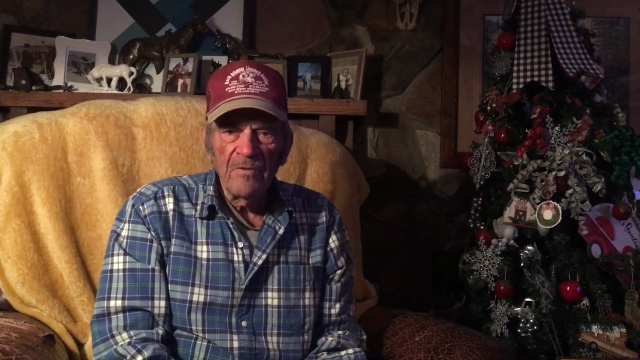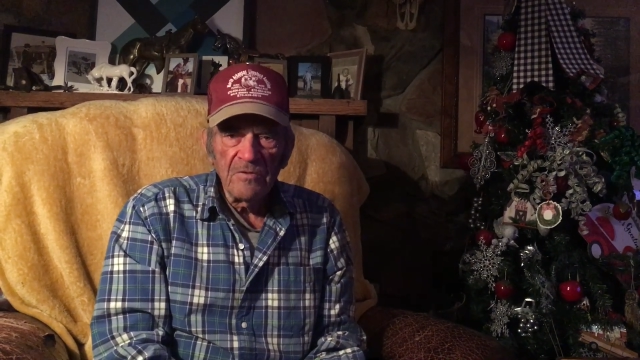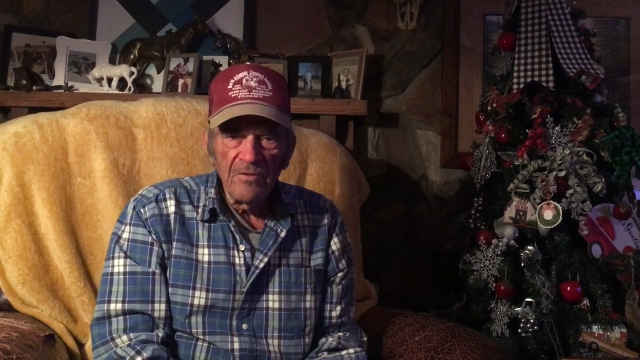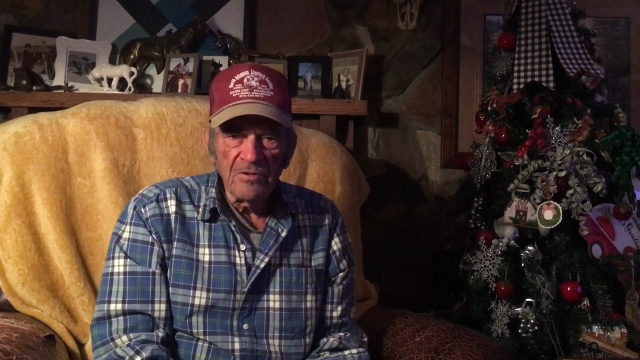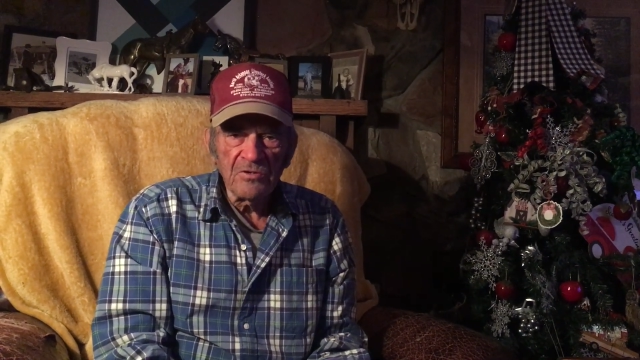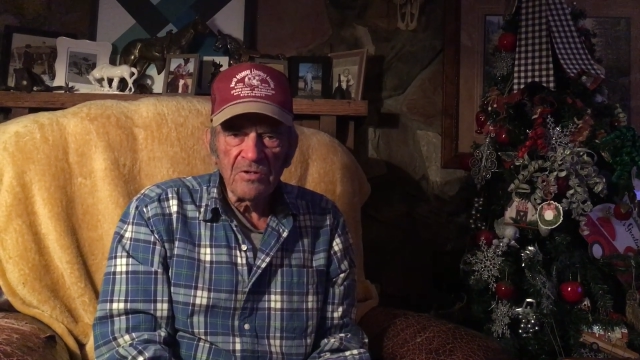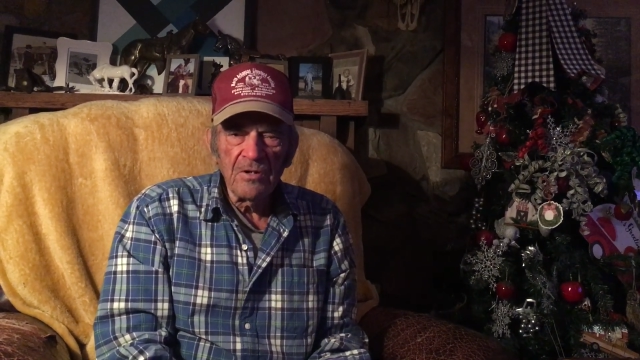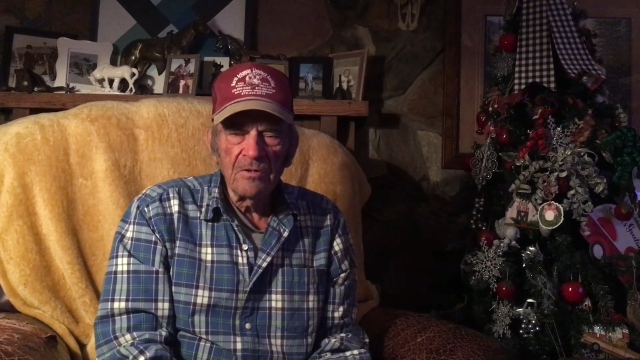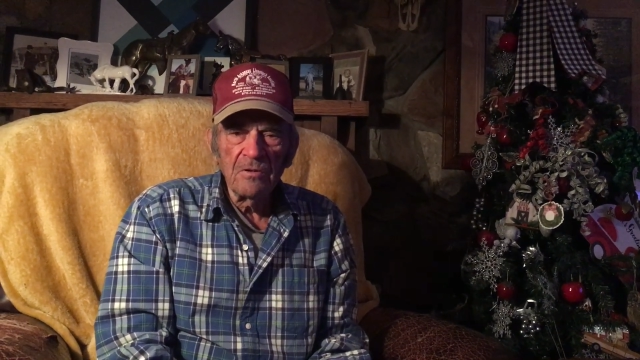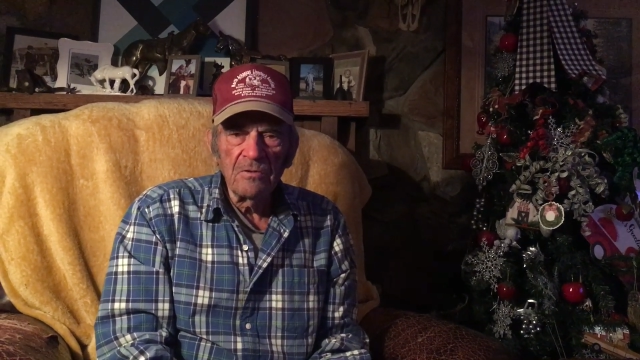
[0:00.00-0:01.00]
the
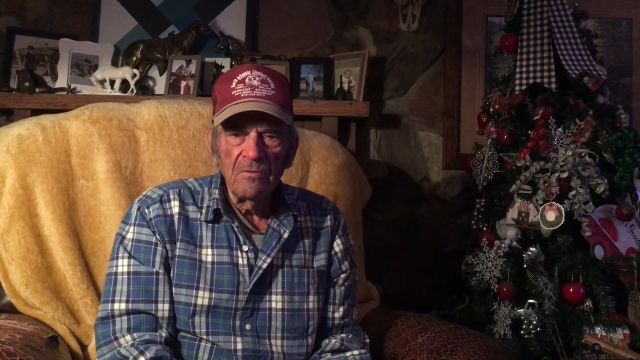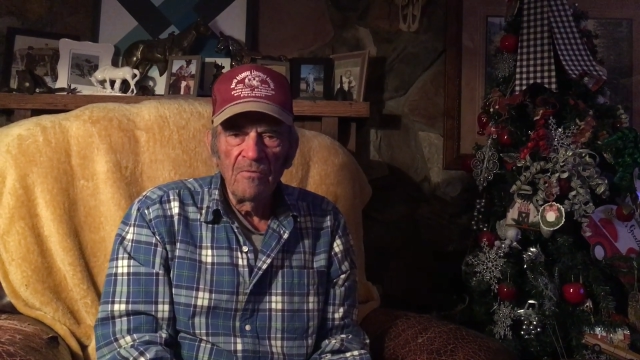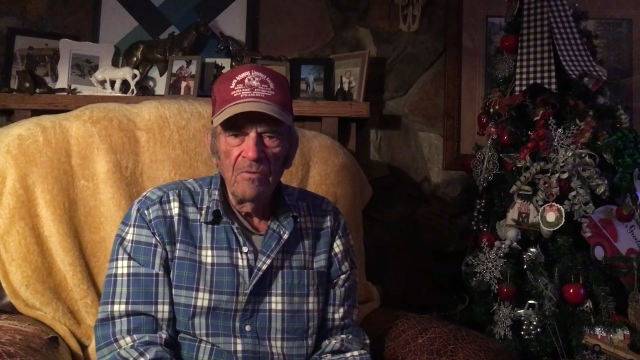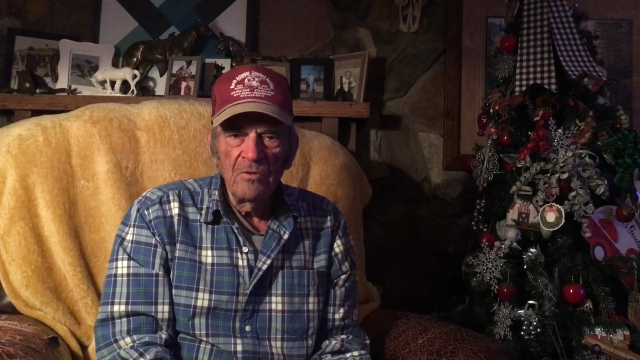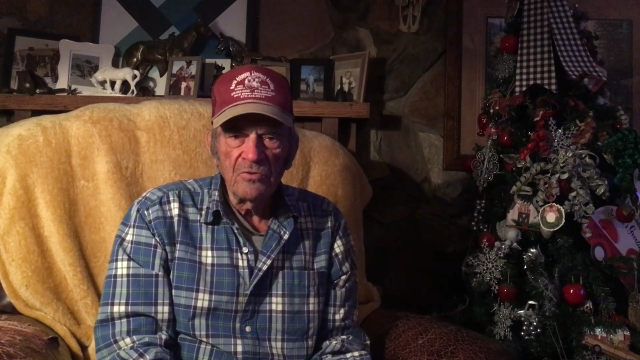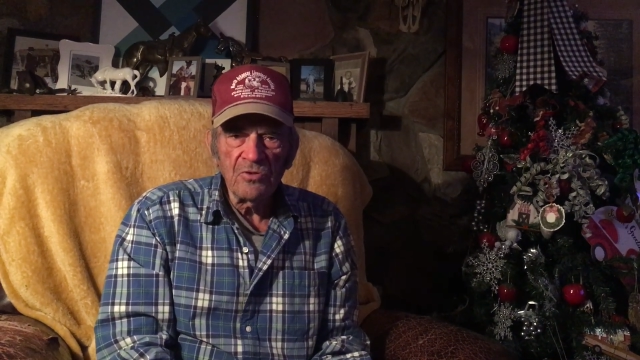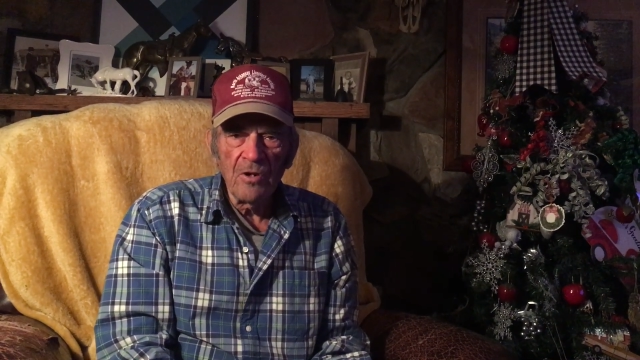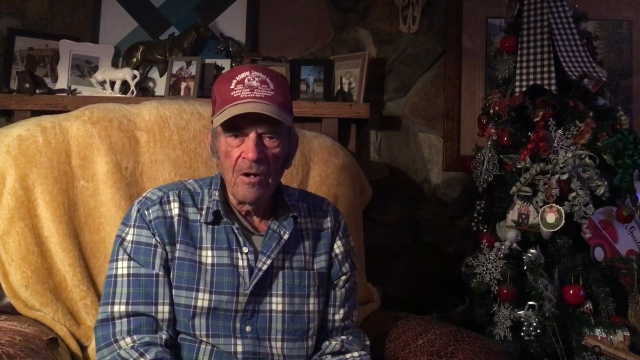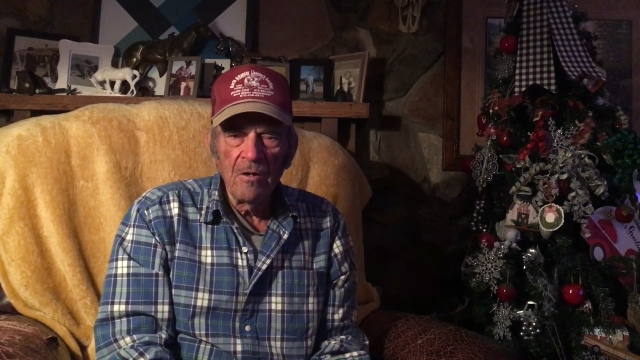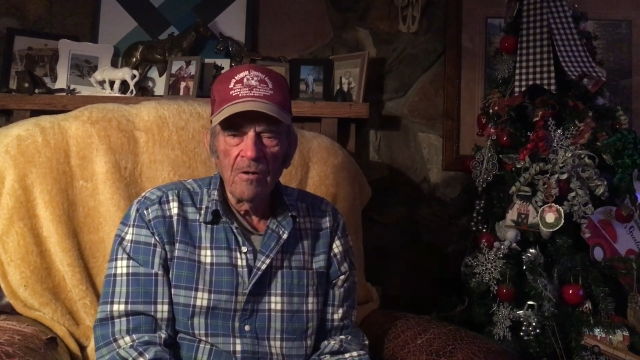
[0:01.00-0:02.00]
still
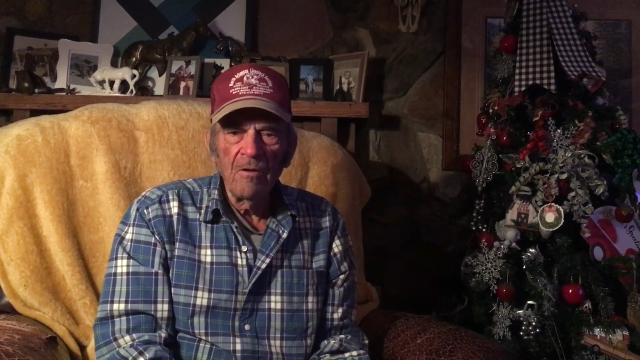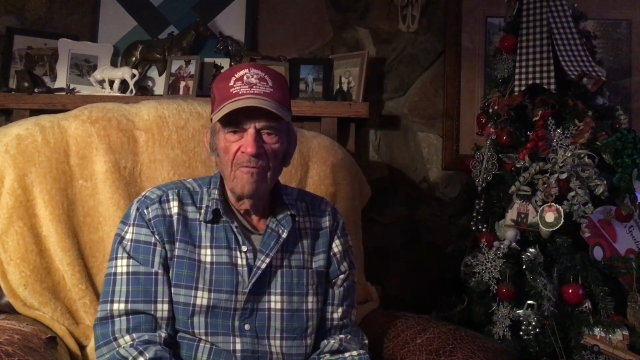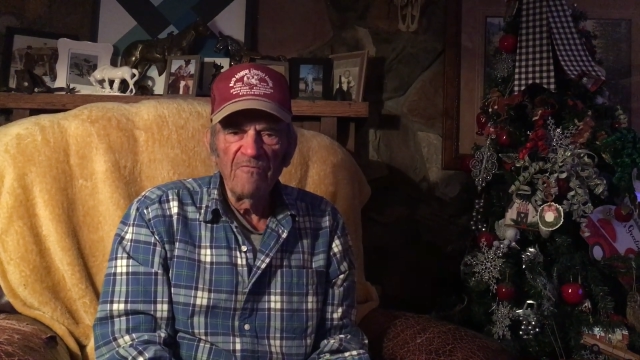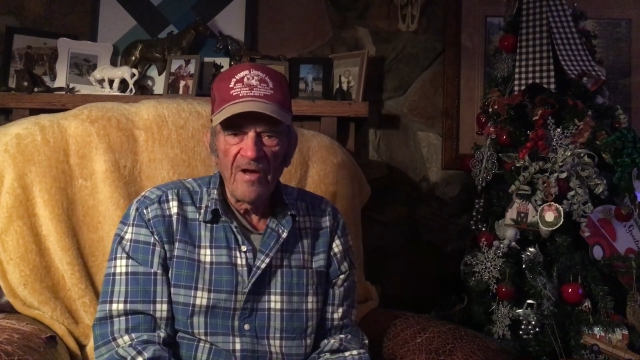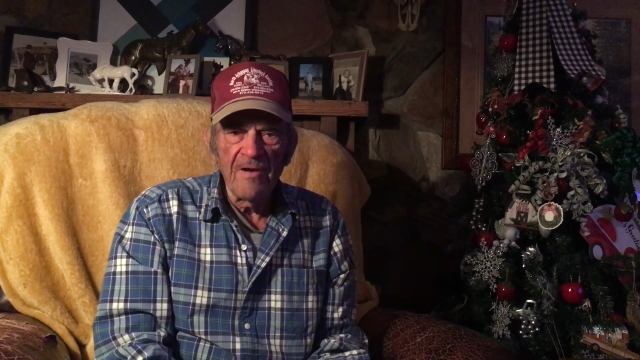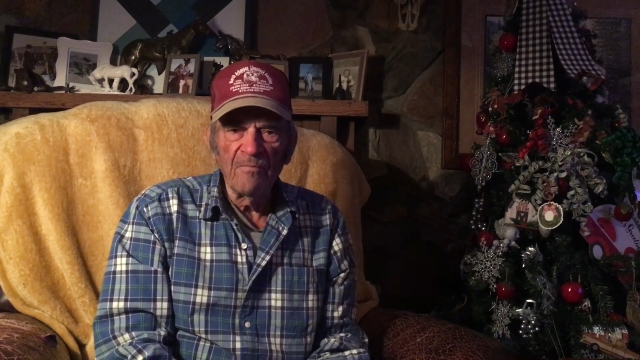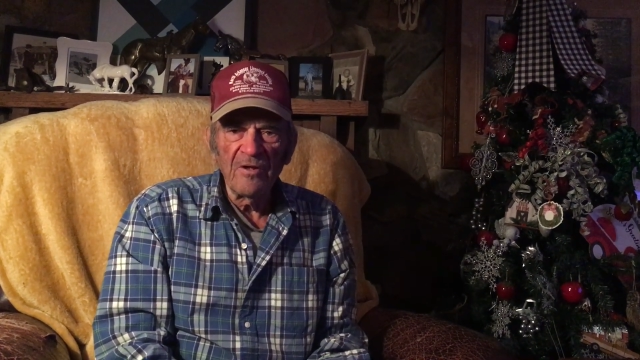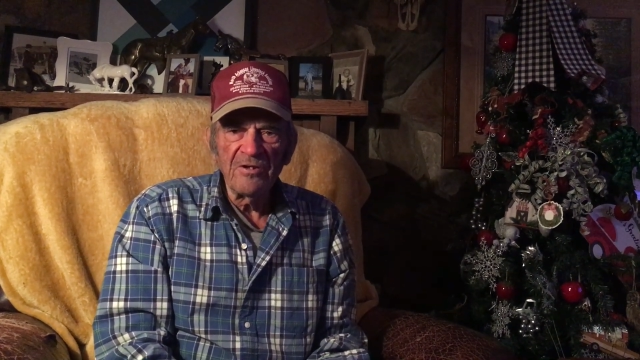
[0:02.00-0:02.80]
strong family